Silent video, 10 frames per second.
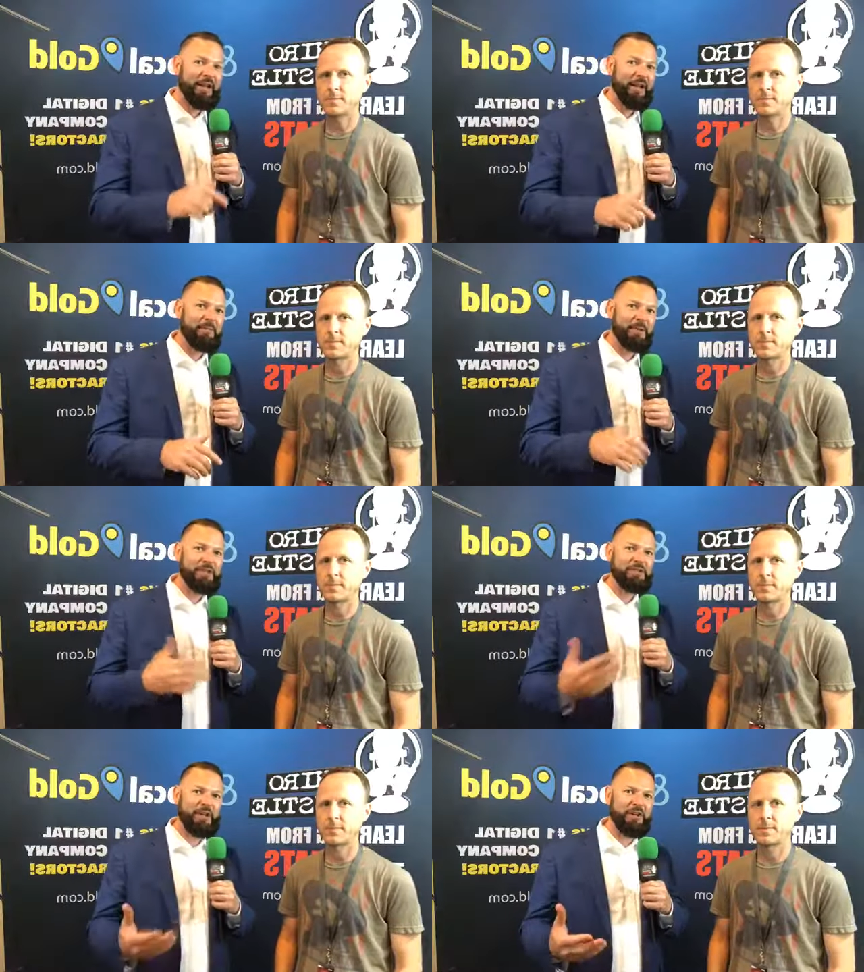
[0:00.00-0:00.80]
Speaker 1: And
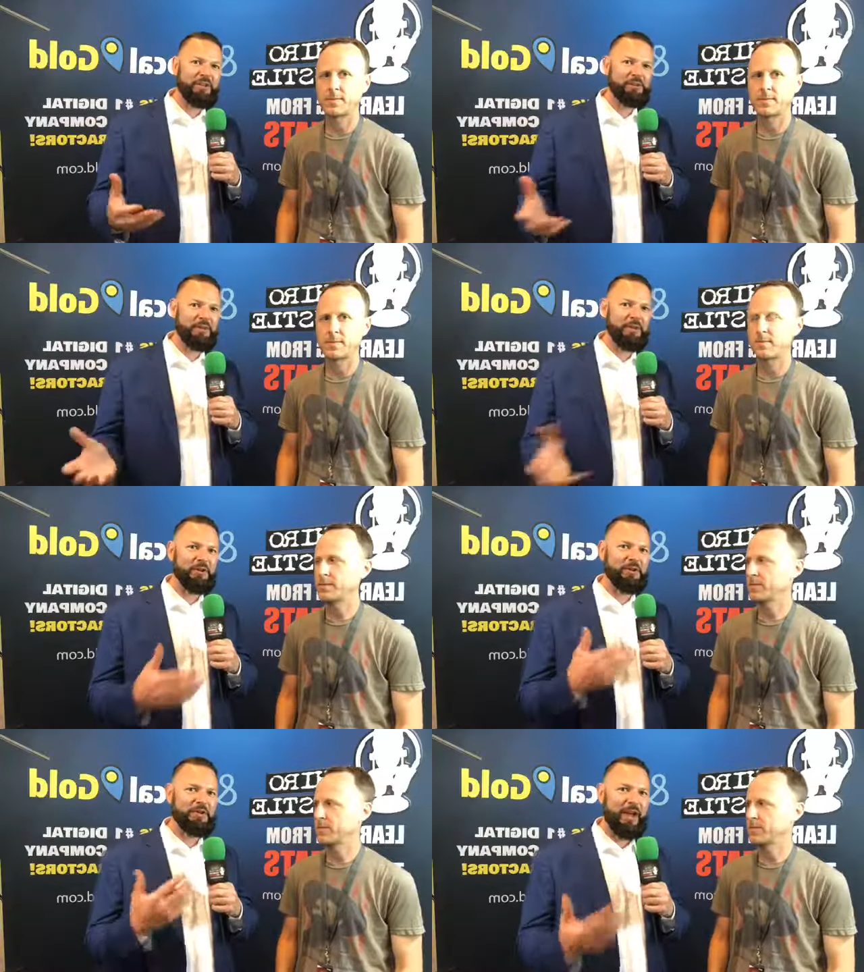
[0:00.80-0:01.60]
please share this with
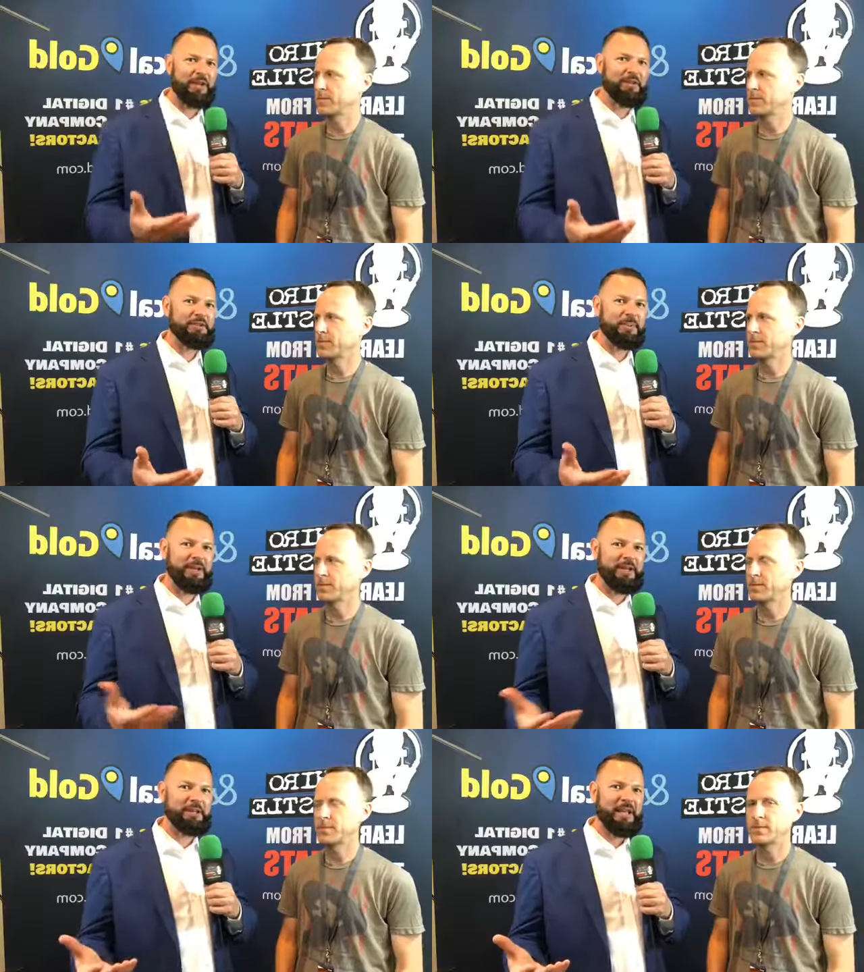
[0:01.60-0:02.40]
your channels
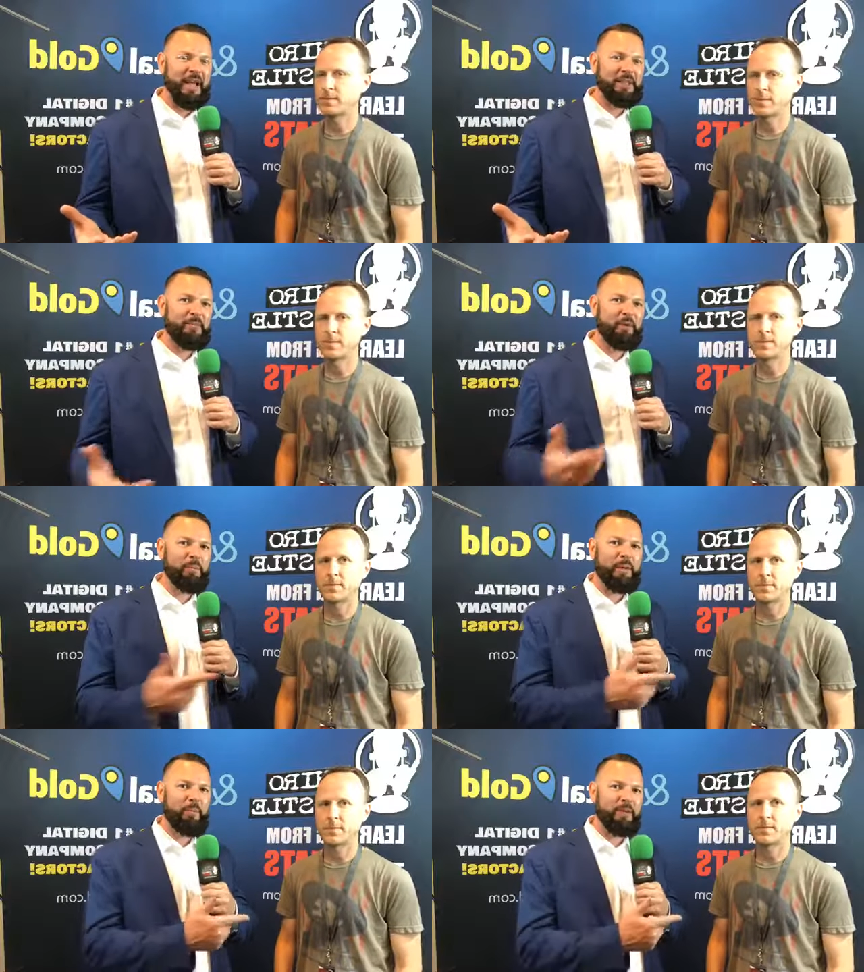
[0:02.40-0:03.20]
because the more
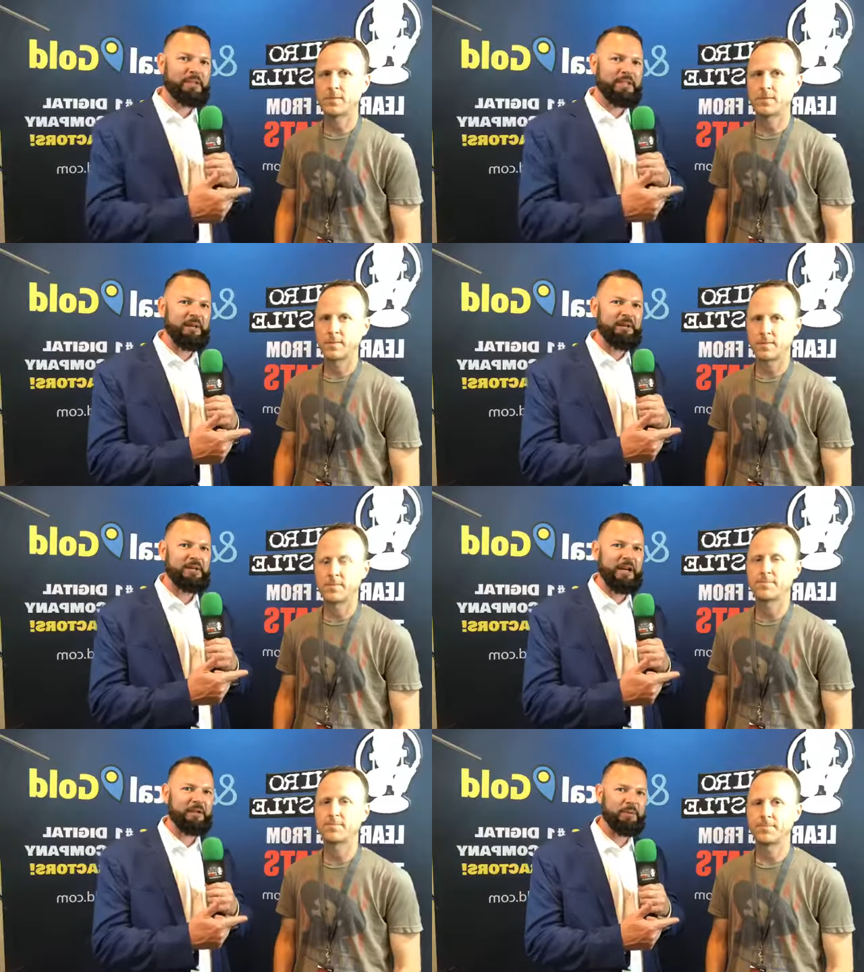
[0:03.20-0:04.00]
people that see what
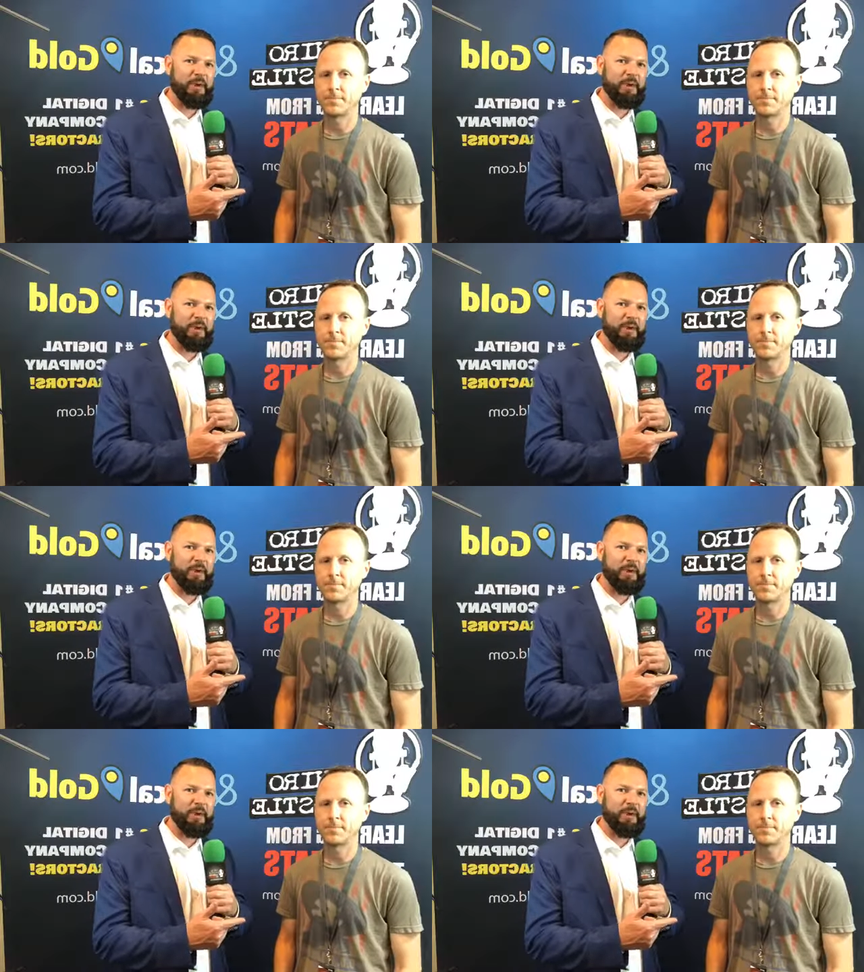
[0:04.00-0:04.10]
Dr.